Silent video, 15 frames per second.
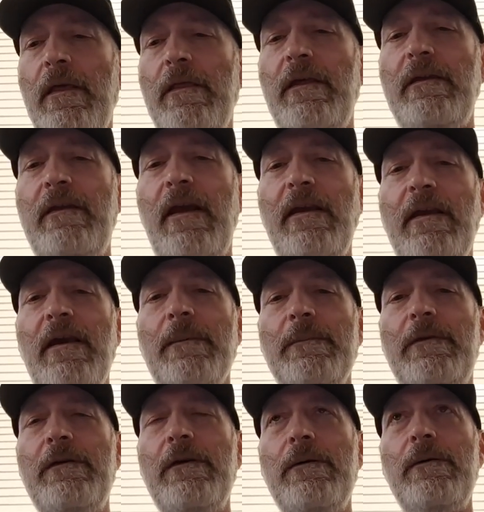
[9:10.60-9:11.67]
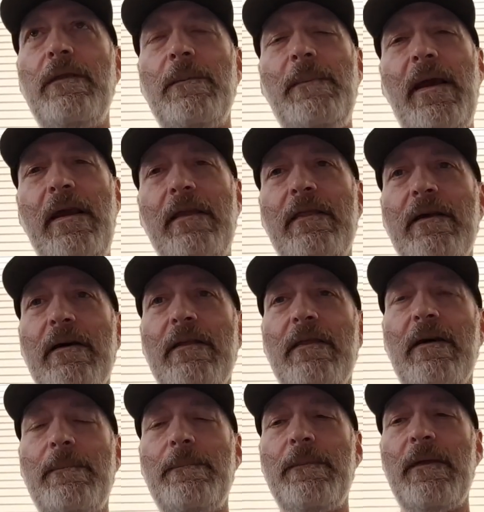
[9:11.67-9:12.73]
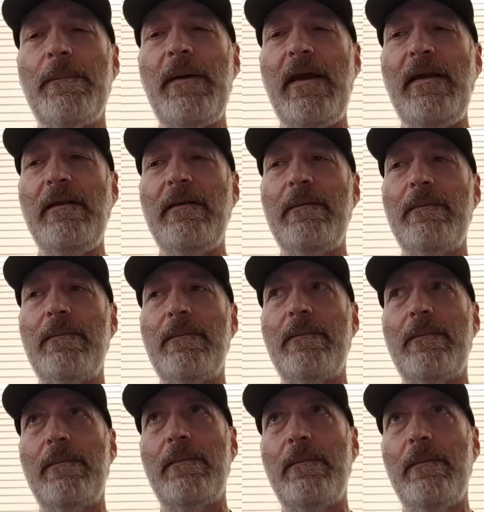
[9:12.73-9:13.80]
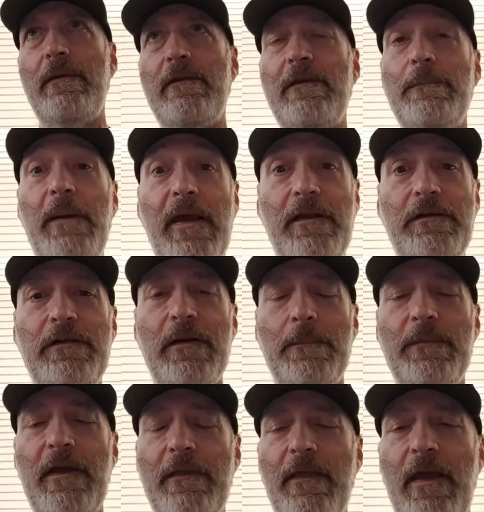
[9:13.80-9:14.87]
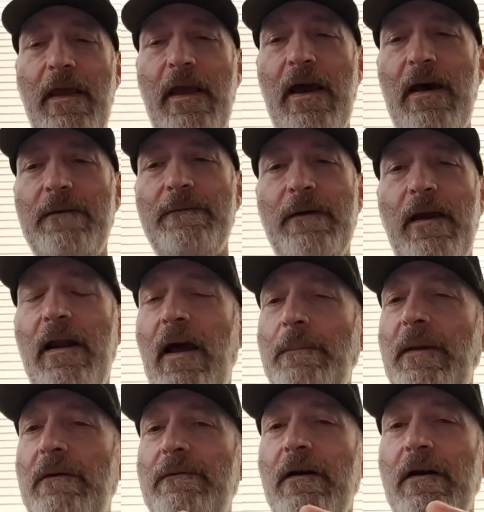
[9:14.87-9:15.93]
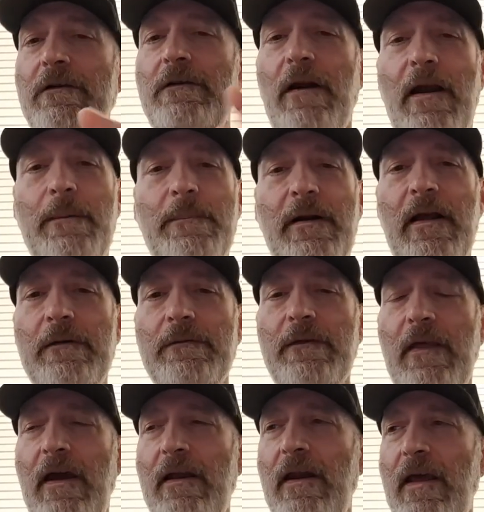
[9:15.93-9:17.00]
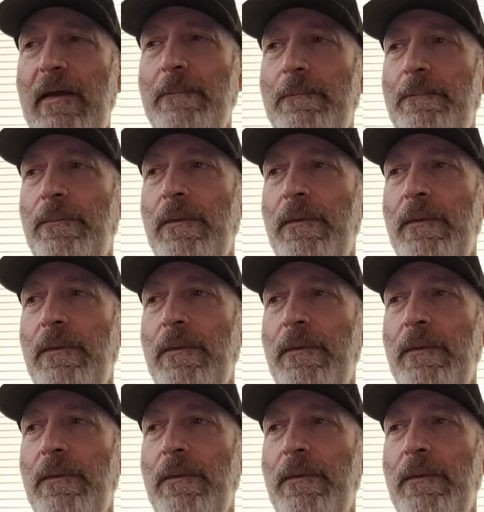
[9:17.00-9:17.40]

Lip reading: They take him to the main spaceship that they have, and I'm never going to try and pronounce that name.